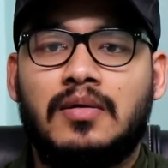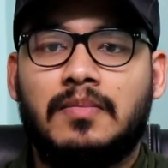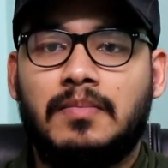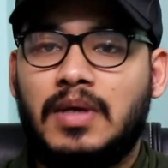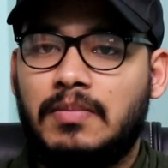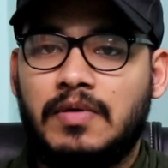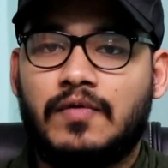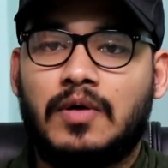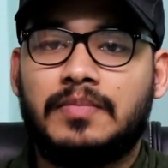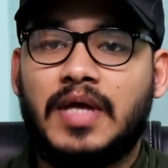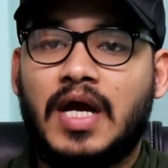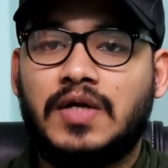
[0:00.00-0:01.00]
maybe
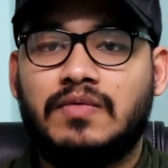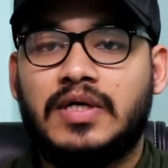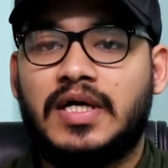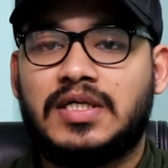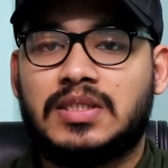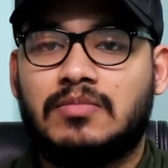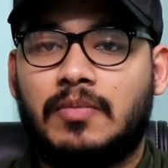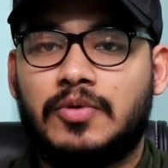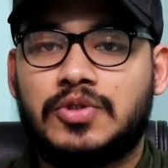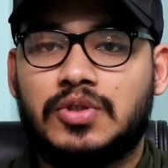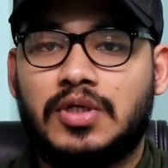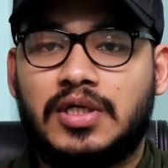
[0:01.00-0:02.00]
from that you will get some
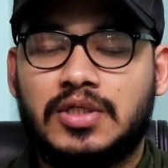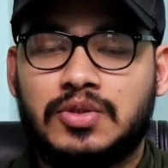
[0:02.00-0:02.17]
opportunity.